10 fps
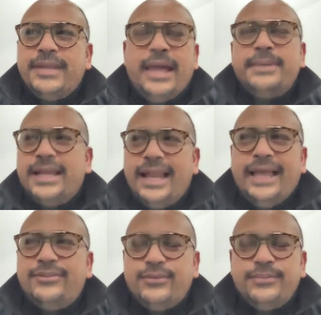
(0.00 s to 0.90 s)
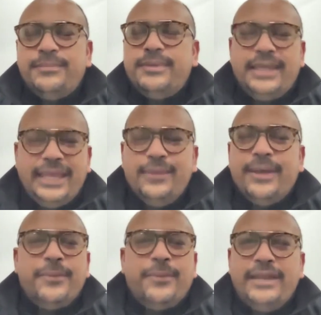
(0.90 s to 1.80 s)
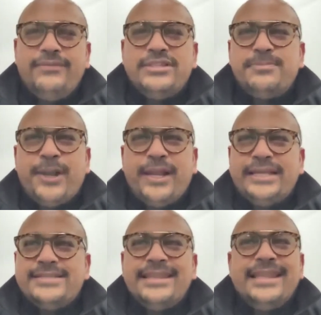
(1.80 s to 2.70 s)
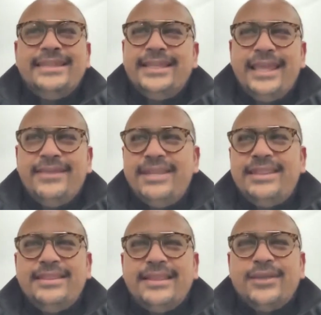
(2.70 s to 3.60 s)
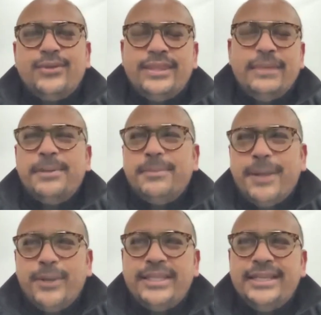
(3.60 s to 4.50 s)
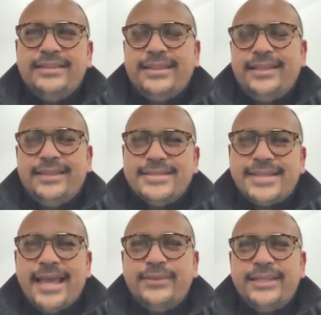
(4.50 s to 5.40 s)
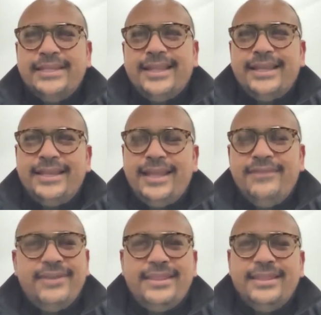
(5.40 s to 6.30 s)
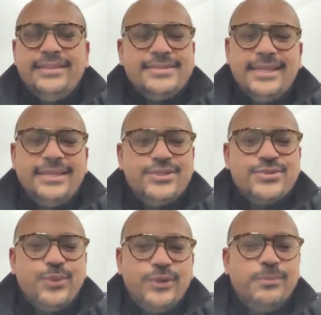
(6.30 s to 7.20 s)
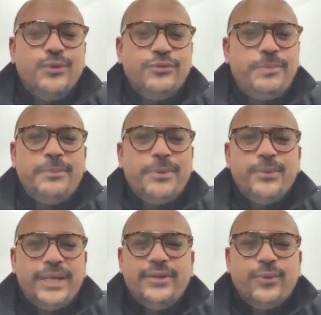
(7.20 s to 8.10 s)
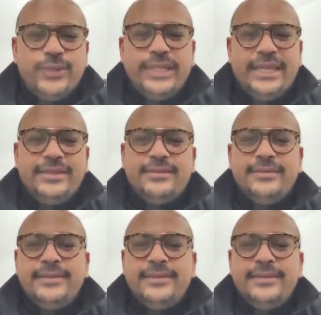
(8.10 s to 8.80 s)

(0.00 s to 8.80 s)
I'm going to lie to you. Anyway, one of its products, and they did everything they could. They promoted it, they discounted it, they did everything. This thing just wouldn't move. People weren't ordering it.